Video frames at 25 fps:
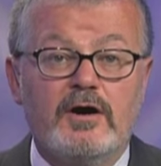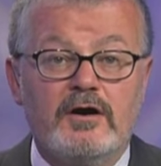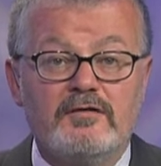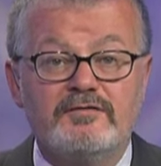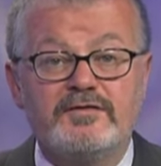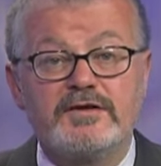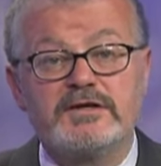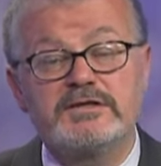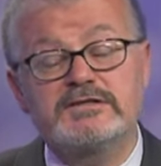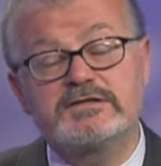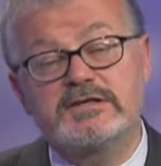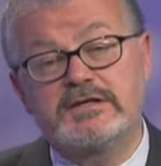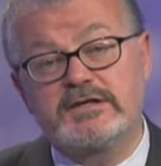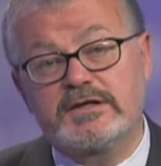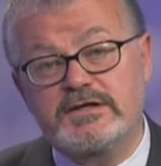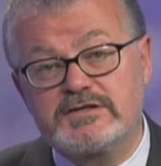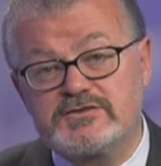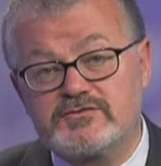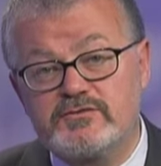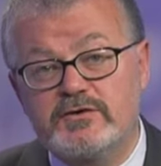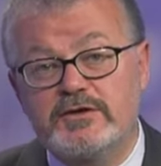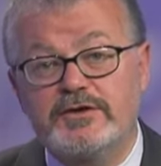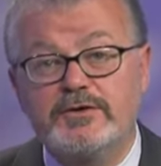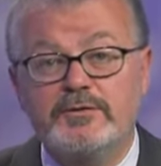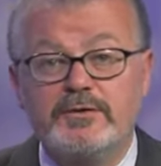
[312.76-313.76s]
office,
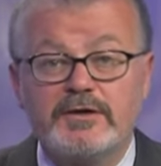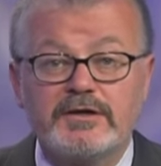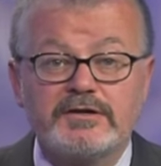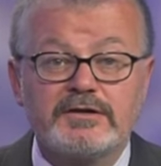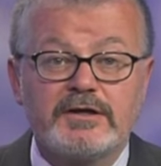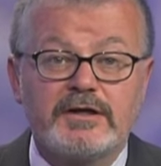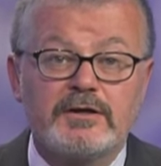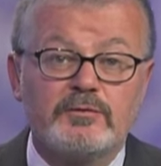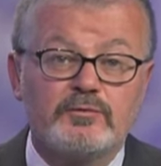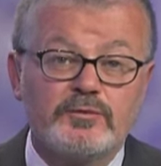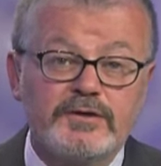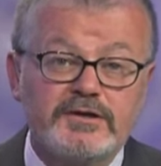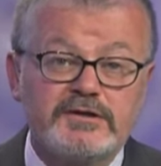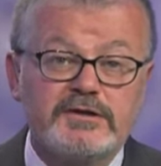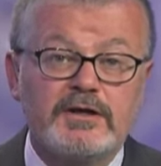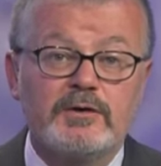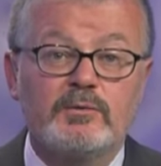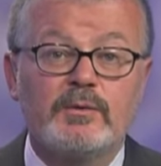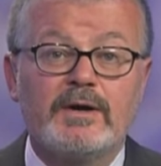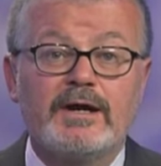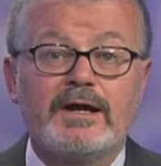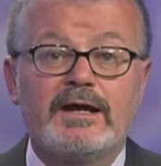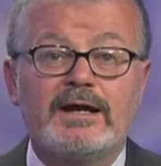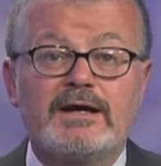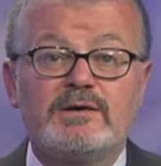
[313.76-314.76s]
industrial unit and a retail
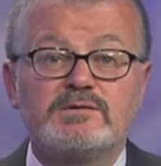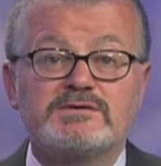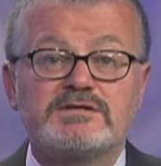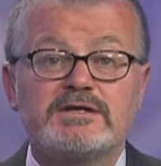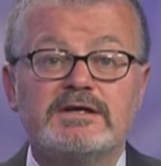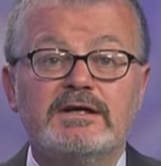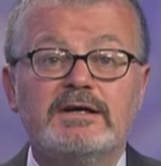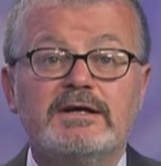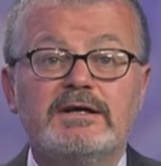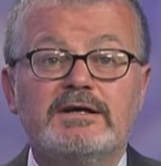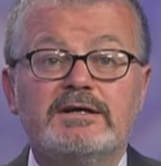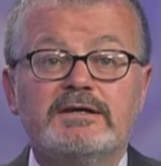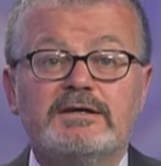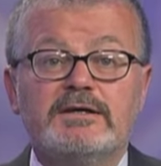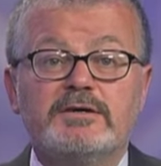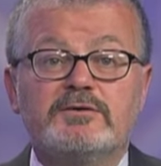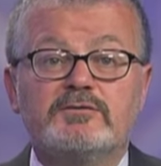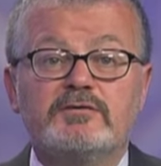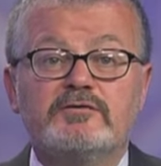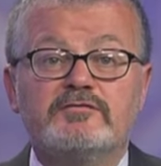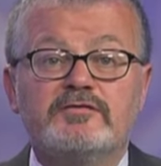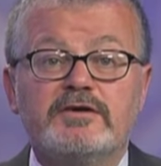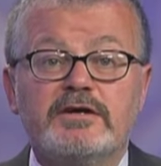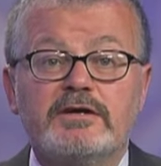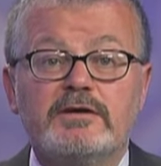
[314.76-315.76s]
warehouse, it
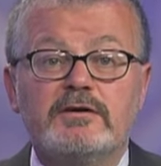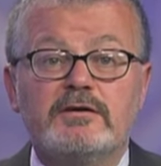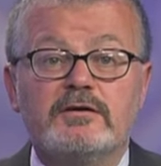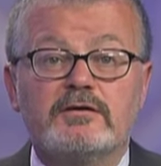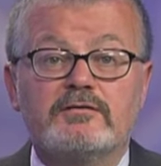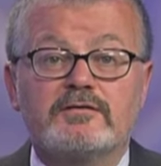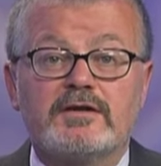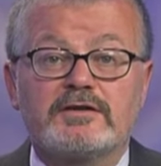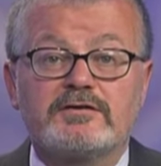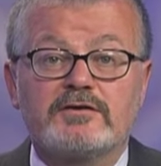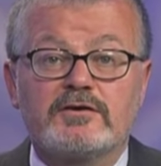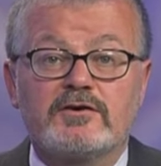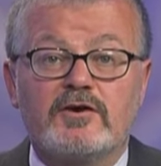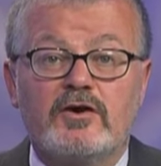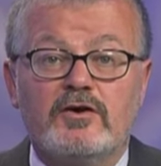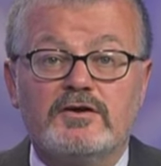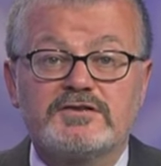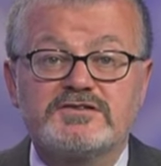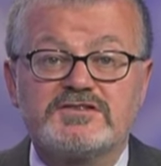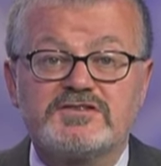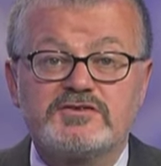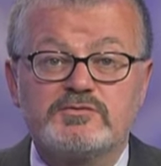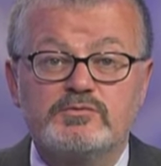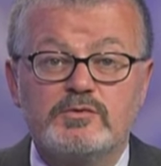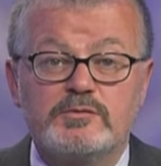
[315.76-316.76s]
revealed that the
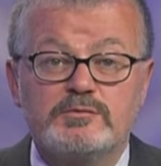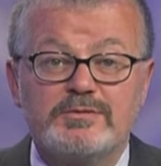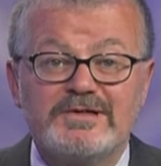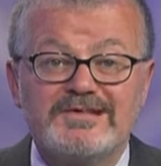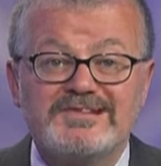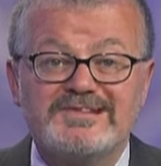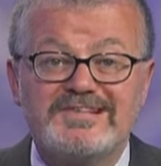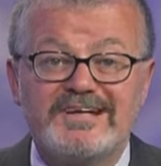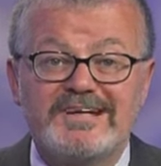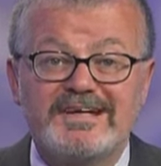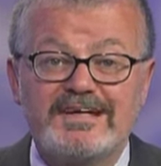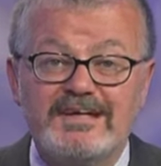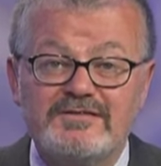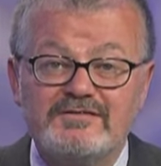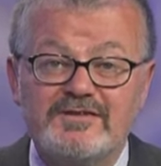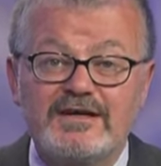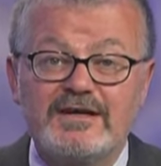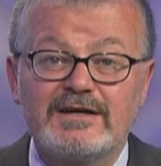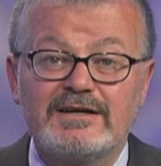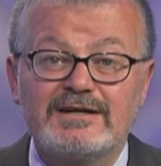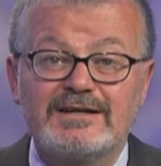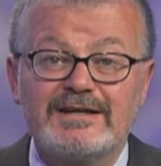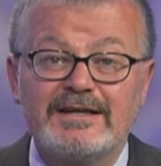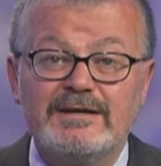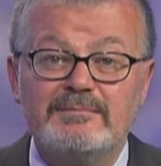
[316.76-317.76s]
costs would be
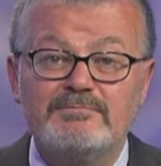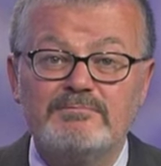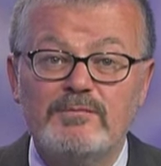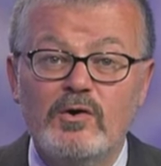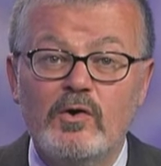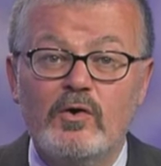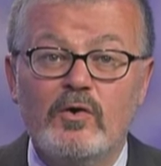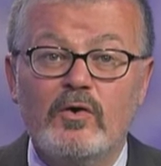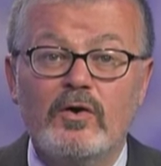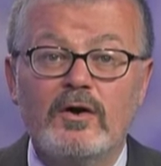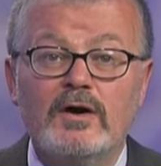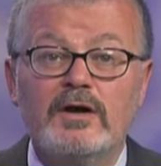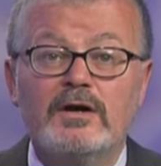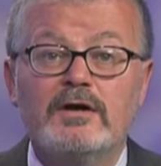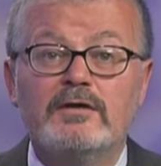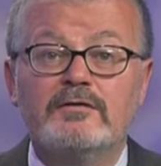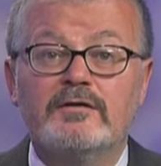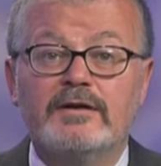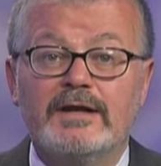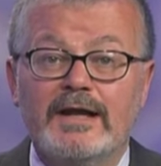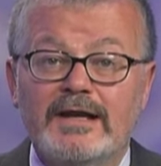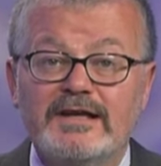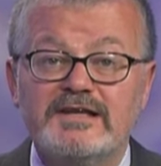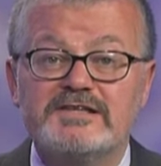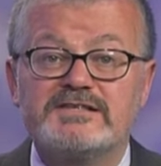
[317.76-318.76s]
significantly more
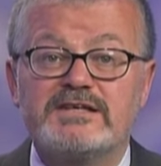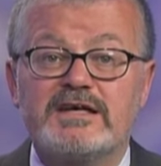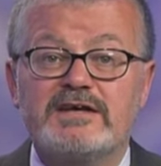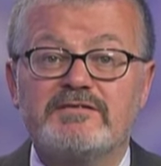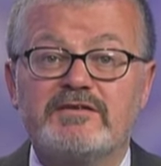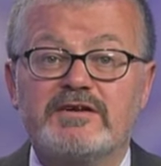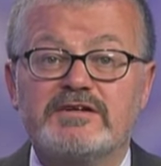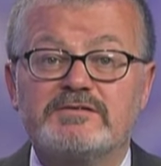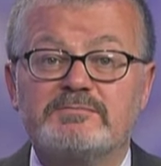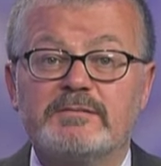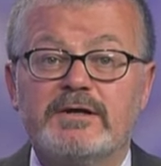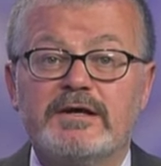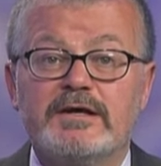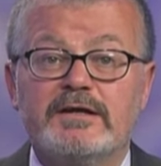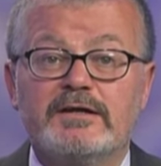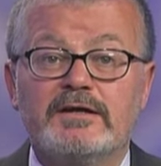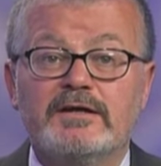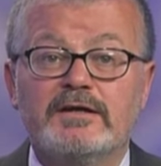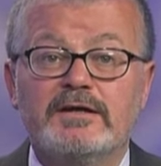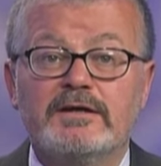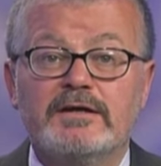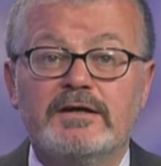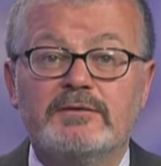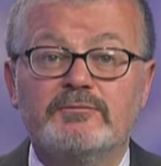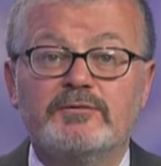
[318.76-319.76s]
than any savings made
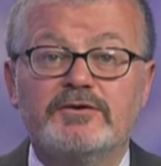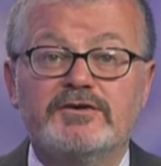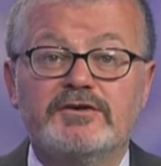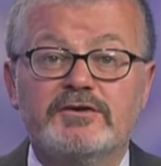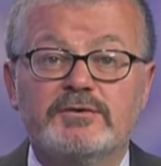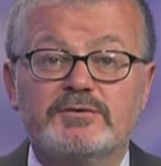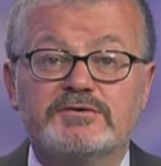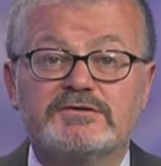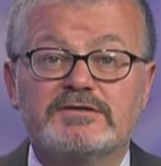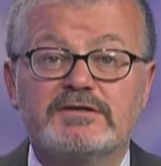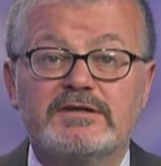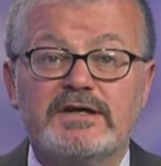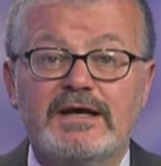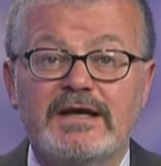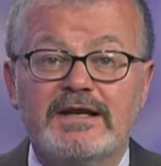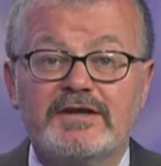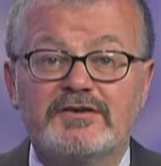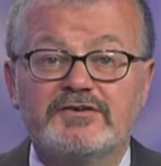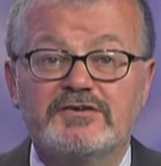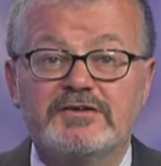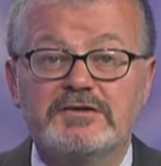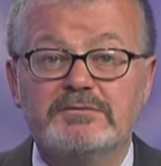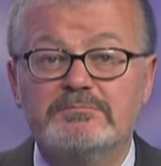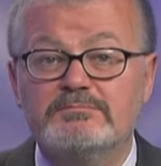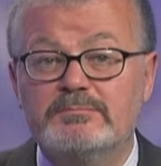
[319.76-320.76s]
in reduced
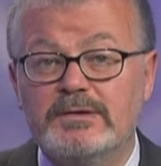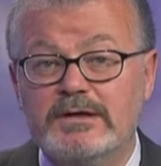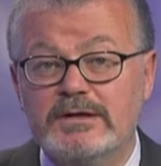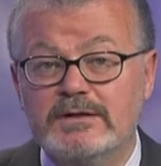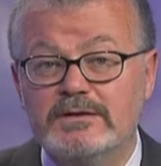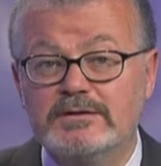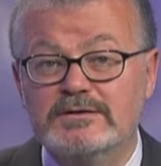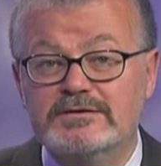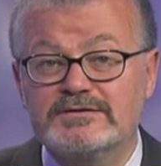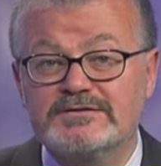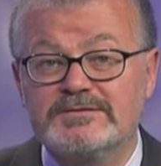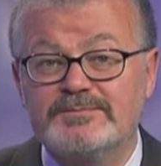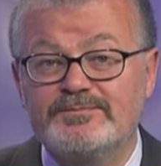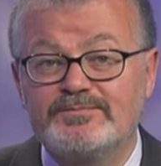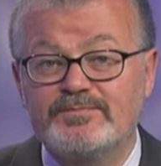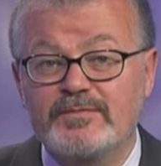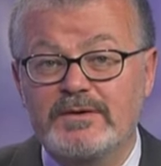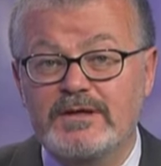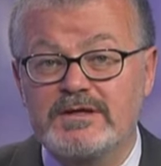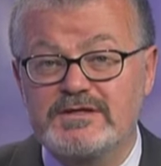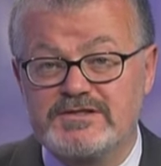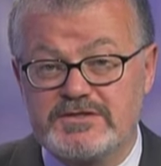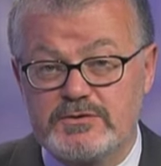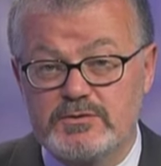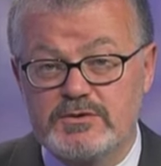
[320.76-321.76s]
energy bills.
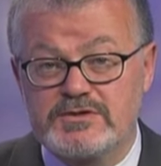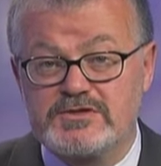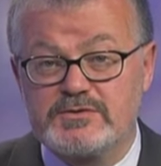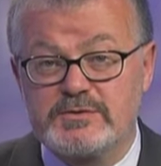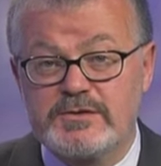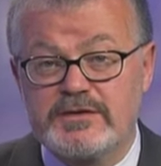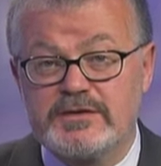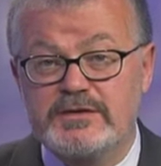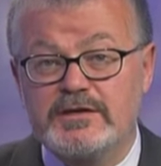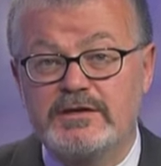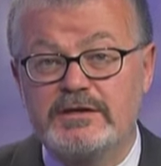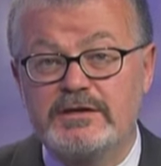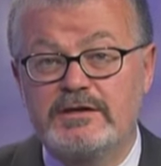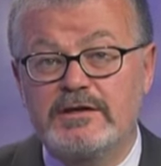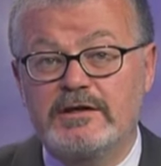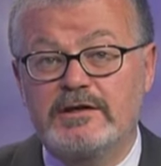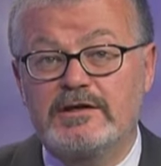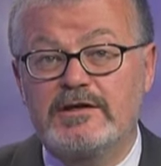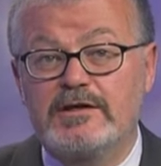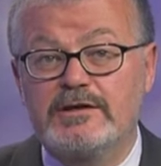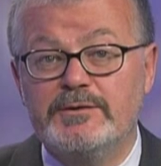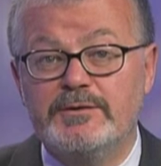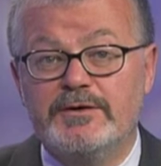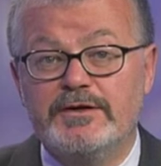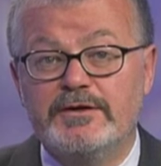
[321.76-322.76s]
Cyril Sweet
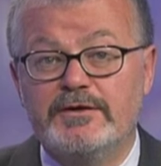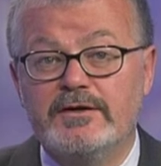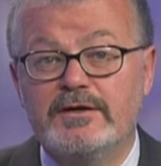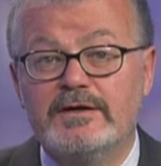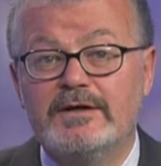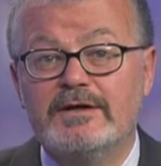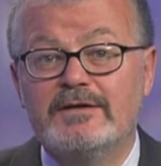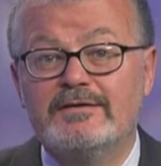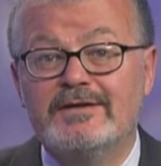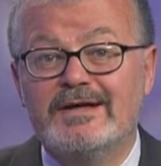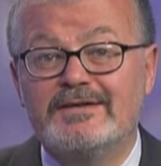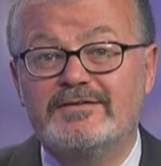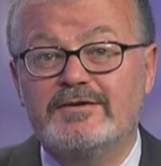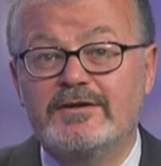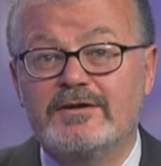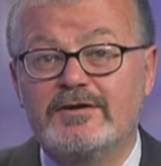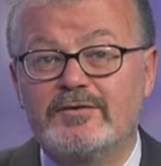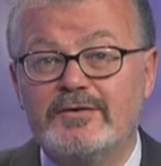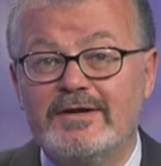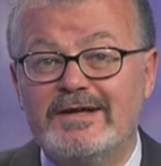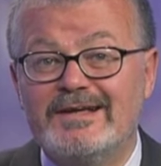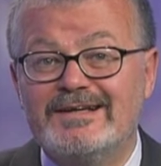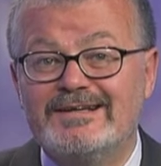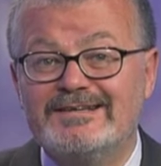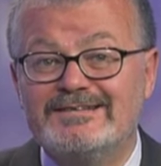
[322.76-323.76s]
concluded that the
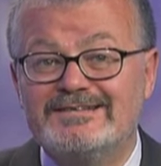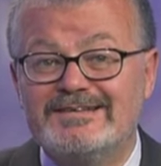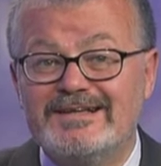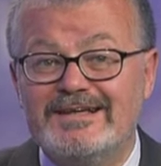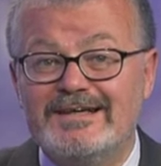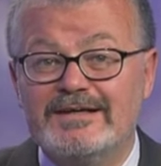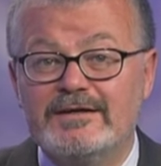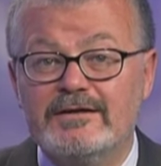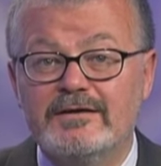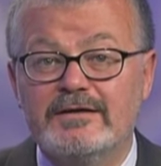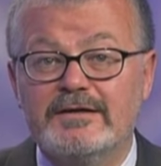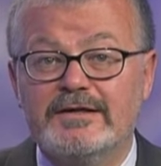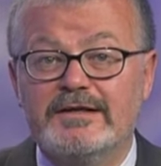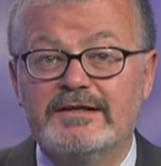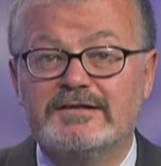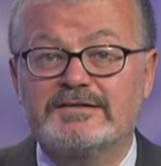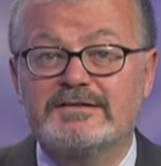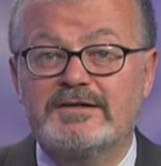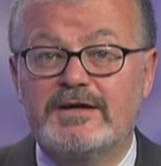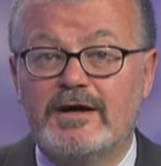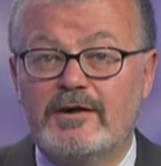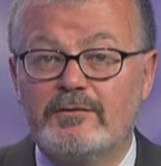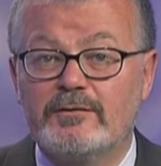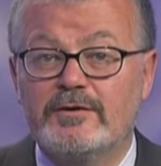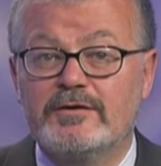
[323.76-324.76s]
Green Deal in its
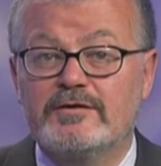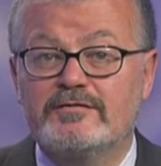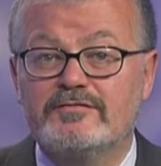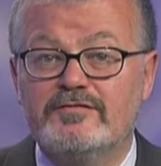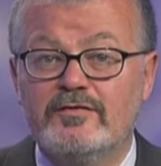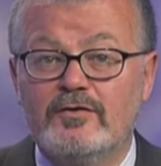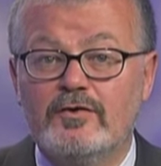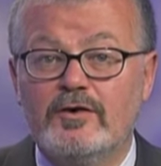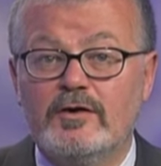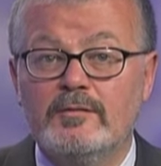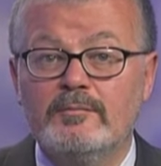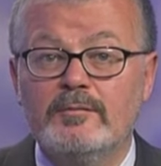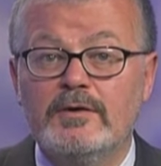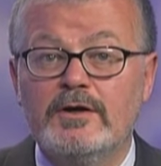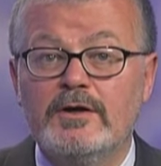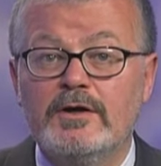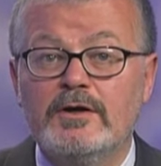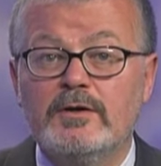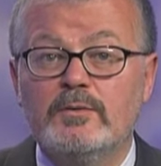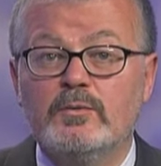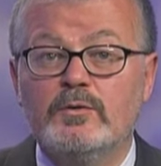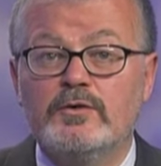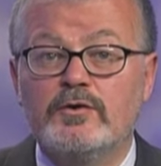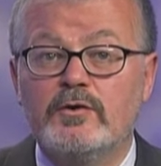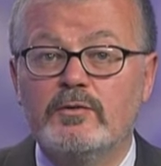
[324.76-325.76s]
current form
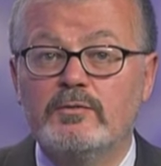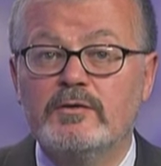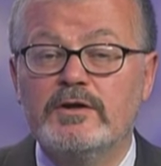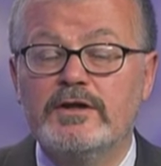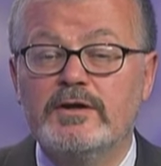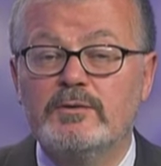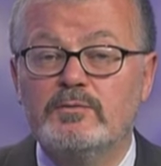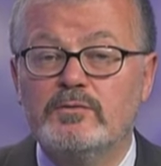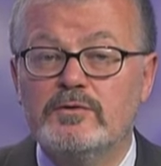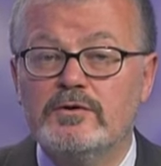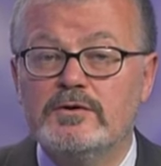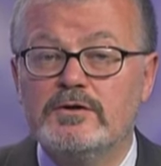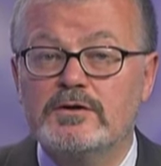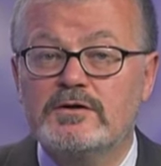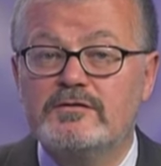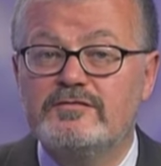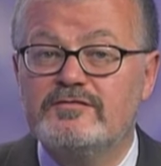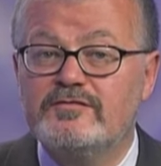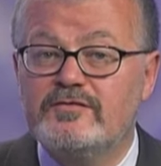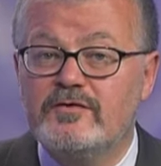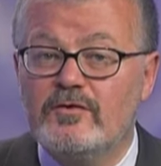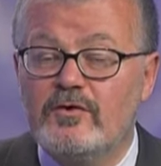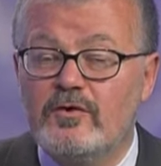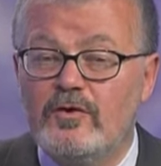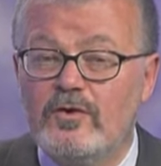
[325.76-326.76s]
would only work
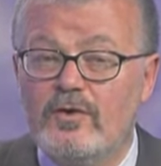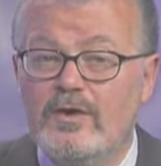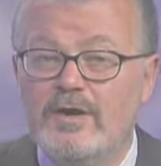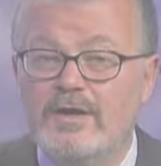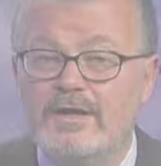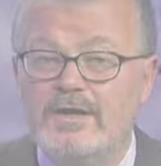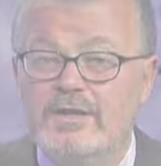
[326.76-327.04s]
for,